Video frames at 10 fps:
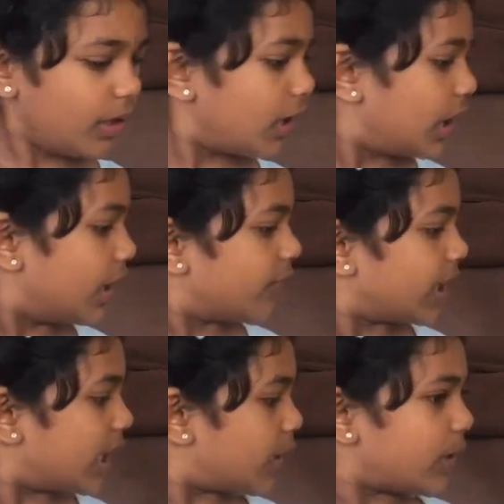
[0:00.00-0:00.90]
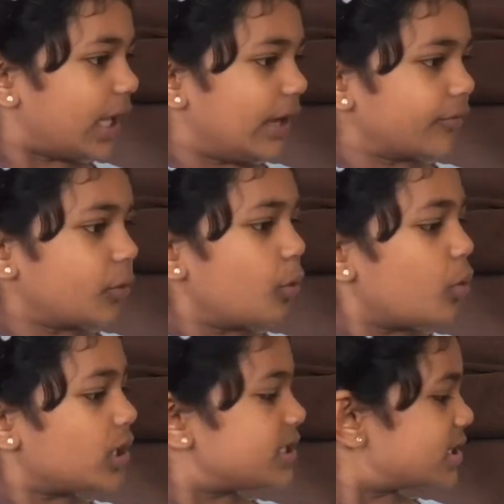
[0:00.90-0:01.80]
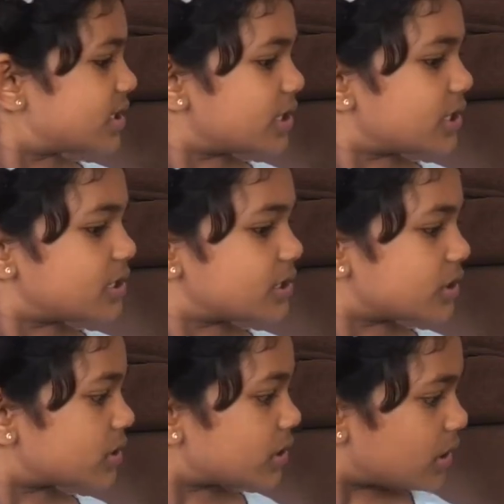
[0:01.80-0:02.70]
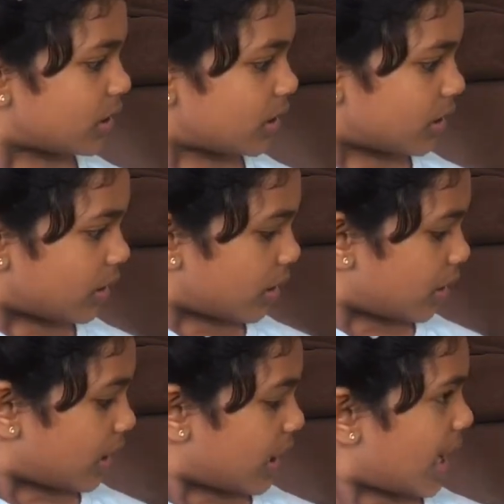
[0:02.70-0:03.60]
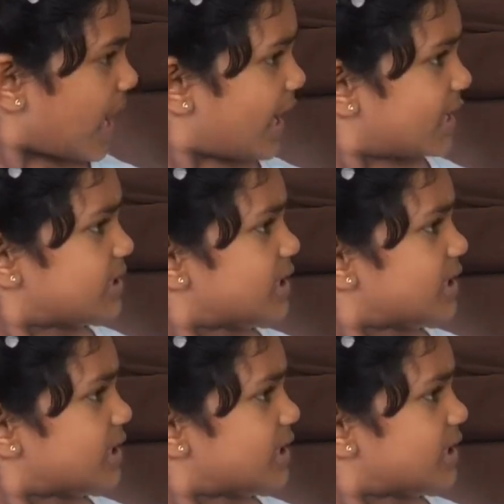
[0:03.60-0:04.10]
Over here we have Quidditch. And